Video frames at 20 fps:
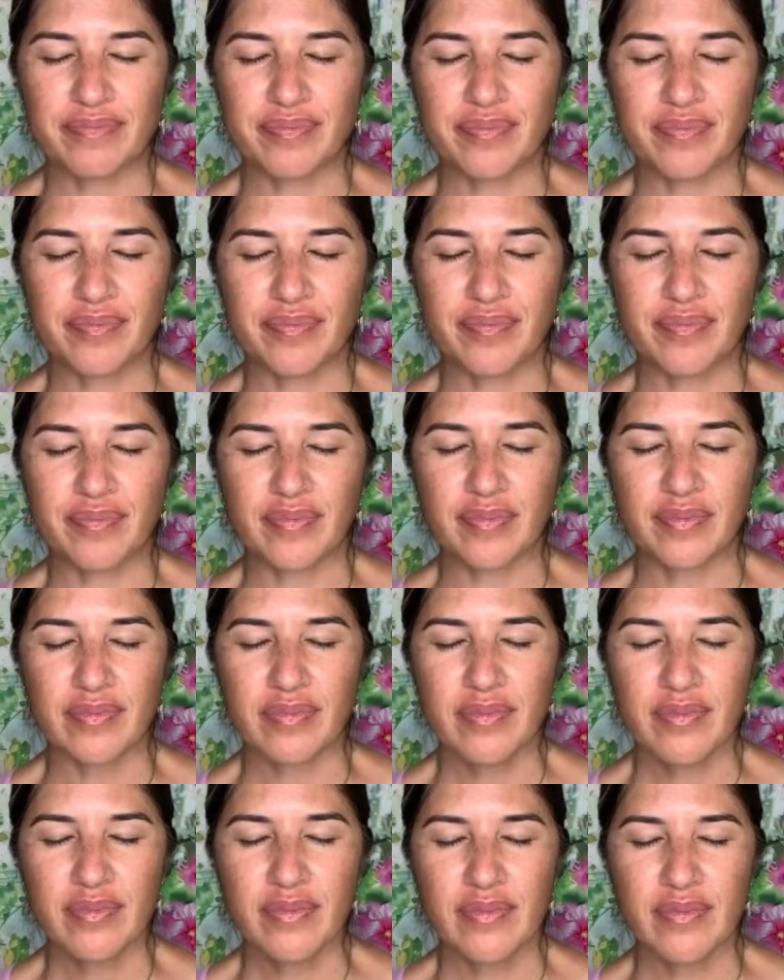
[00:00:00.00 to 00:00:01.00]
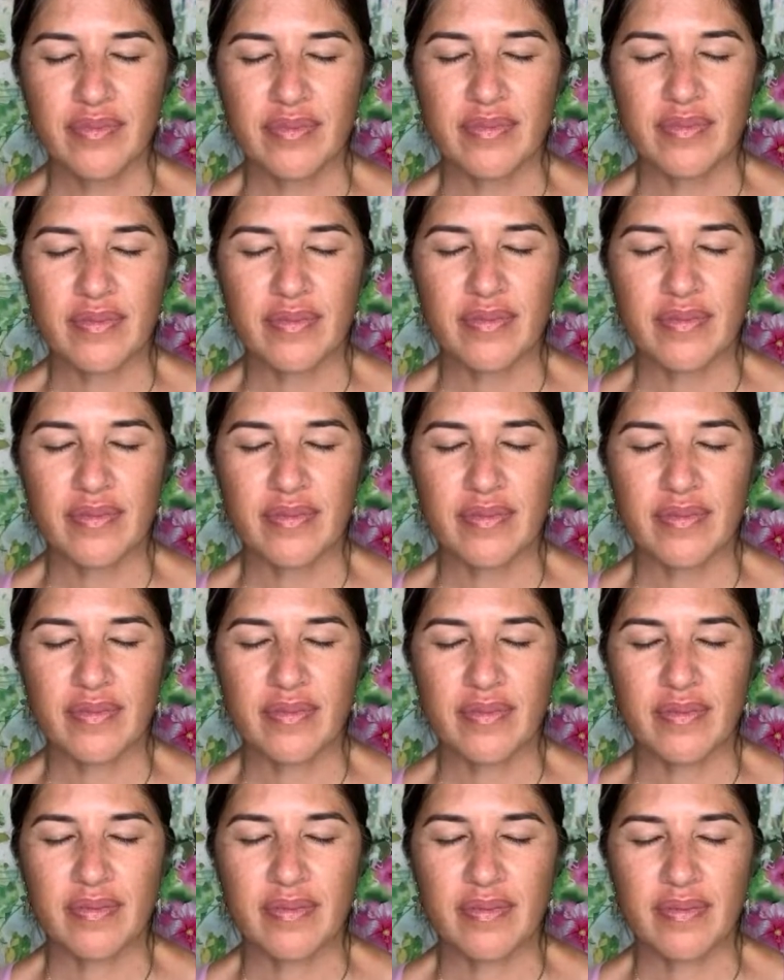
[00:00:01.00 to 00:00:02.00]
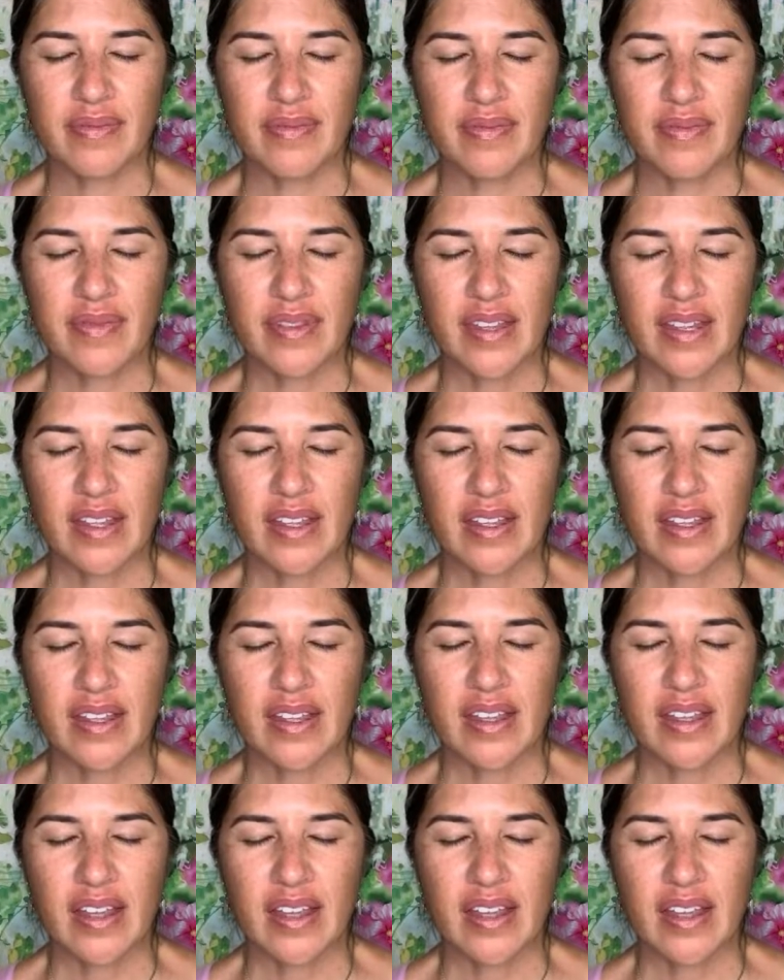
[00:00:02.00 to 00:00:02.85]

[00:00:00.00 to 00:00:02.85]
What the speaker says: (silence)